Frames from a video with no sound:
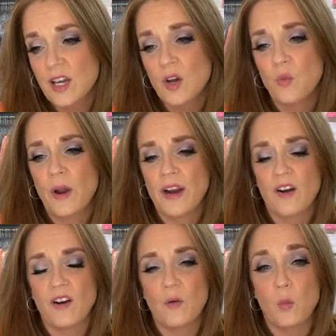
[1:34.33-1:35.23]

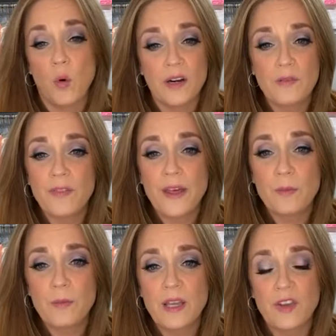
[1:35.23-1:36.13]
where one of
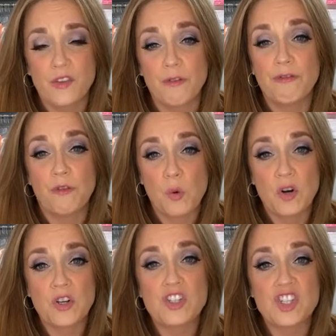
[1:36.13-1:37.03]
them is a
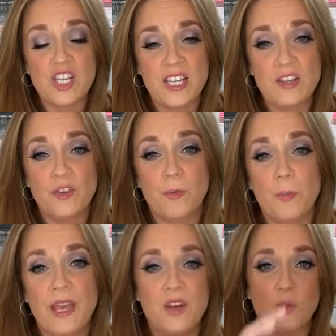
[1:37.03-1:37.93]
4-cheese
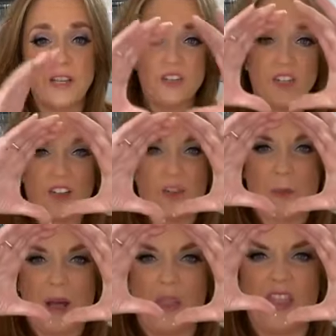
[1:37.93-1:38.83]
pinwheel. It's
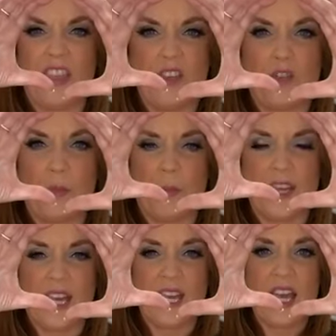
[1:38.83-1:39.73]
about this
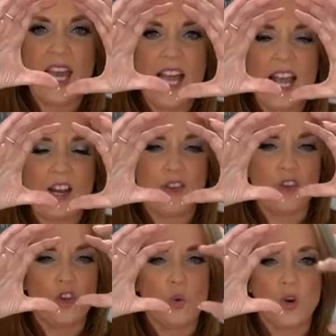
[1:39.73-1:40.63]
big and it's
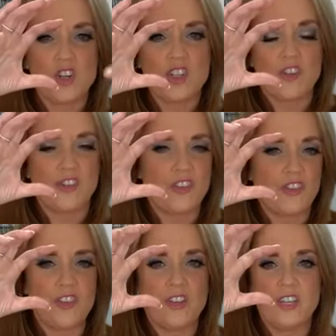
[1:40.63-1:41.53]
gorgeous
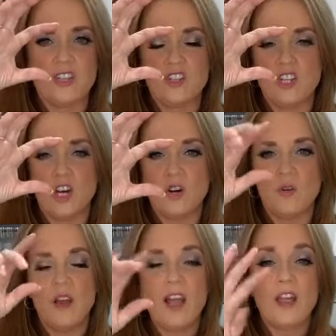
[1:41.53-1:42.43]
Sicilian
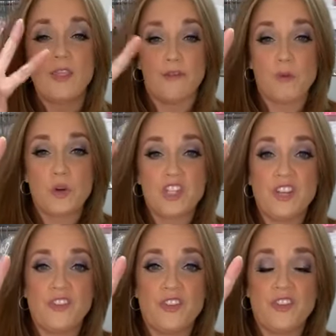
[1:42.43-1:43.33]
dough. The 4
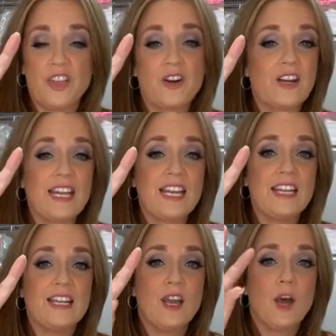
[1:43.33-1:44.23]
cheeses that are in
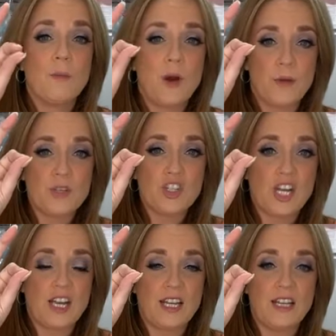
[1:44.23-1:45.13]
it,
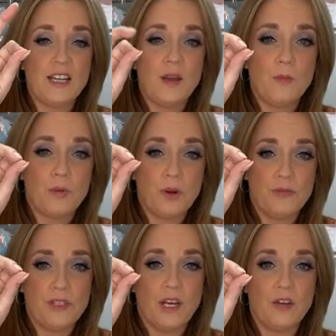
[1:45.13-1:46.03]
Parmesan,
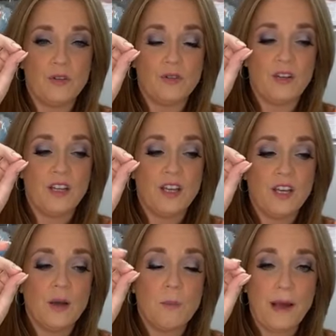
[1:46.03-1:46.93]
provolone,
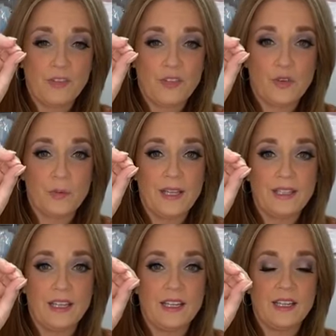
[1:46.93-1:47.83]

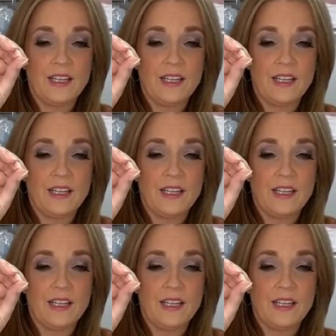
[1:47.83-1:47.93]
mozzarella,